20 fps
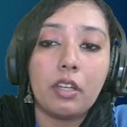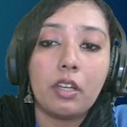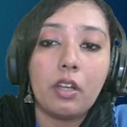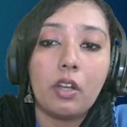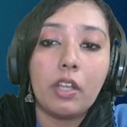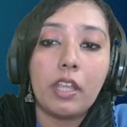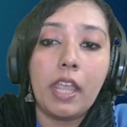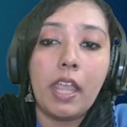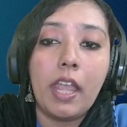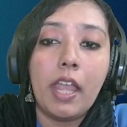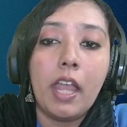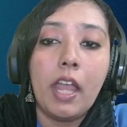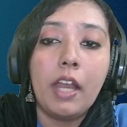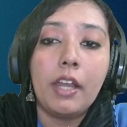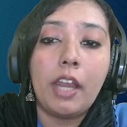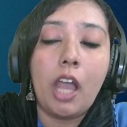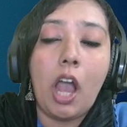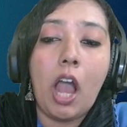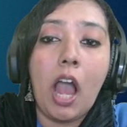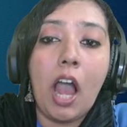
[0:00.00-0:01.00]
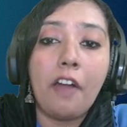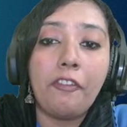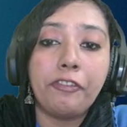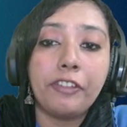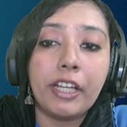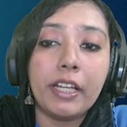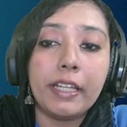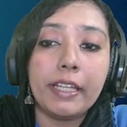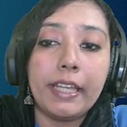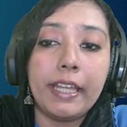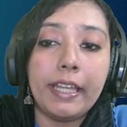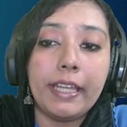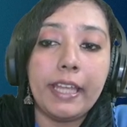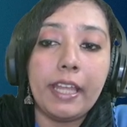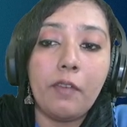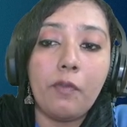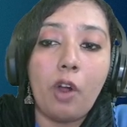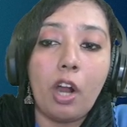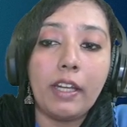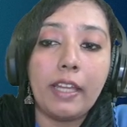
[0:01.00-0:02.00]
Okay, now after
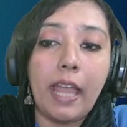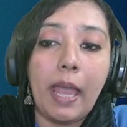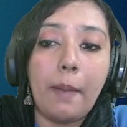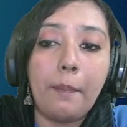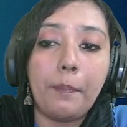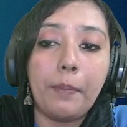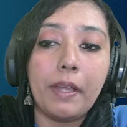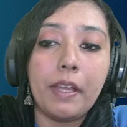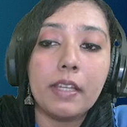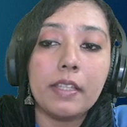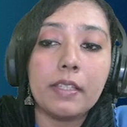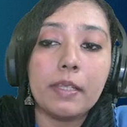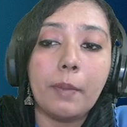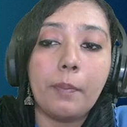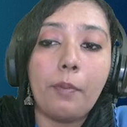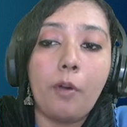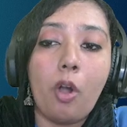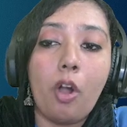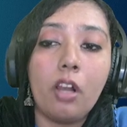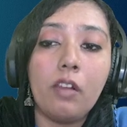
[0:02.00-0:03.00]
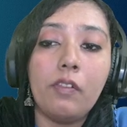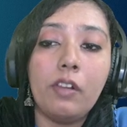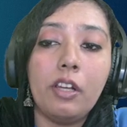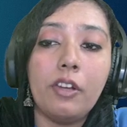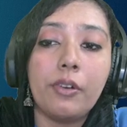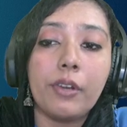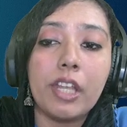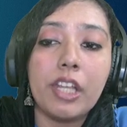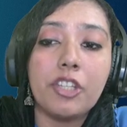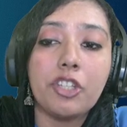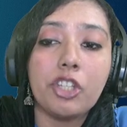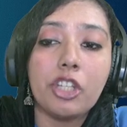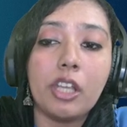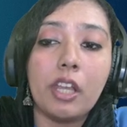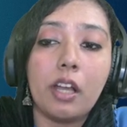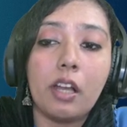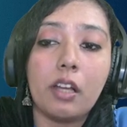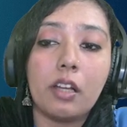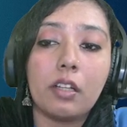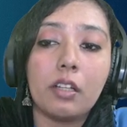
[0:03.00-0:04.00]
kicking, what happens? The ball will reach here.